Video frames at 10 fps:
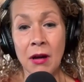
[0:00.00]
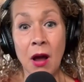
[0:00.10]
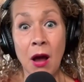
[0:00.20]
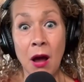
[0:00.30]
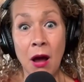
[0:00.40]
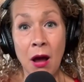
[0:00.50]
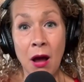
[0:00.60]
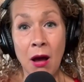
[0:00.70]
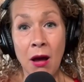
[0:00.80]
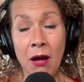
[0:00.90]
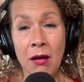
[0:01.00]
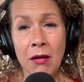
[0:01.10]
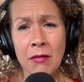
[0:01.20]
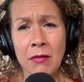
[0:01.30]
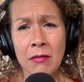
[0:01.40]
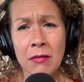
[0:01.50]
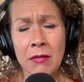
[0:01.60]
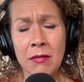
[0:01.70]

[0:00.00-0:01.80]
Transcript: so 20 years